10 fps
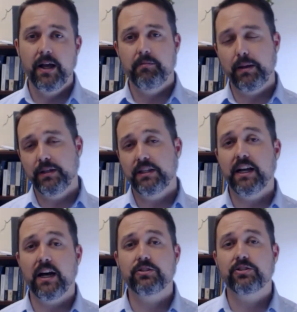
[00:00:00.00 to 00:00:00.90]
Maybe get a
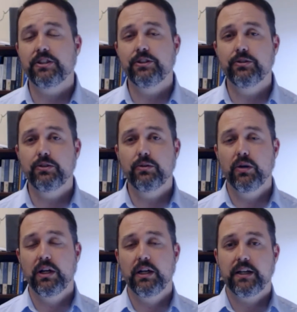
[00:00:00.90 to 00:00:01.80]
house that you
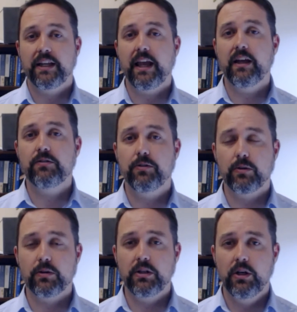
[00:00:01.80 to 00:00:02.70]
can't
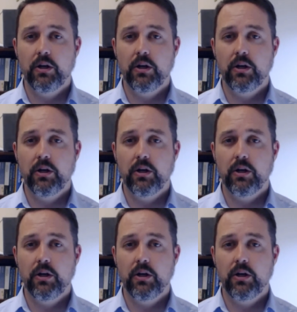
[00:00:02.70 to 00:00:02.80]
afford